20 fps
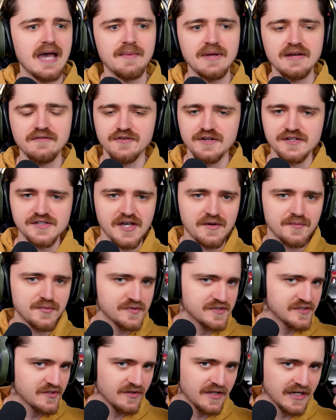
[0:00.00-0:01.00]
I mean, for
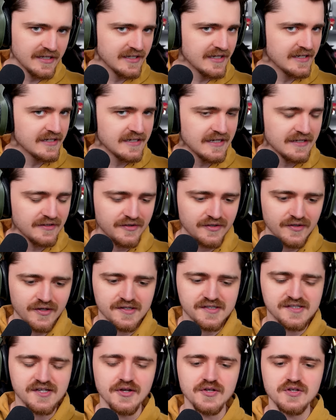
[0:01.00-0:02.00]
example, it's not like they need
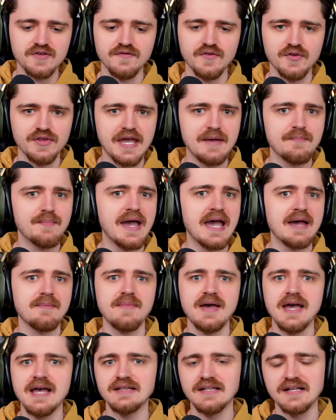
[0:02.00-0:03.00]
to search for their
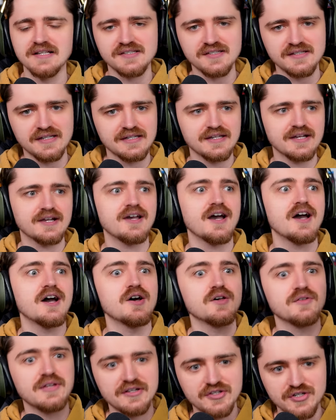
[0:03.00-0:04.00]
Batman, their Selina
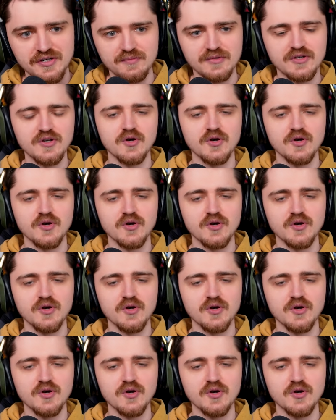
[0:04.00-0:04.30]
Kyle, their Jim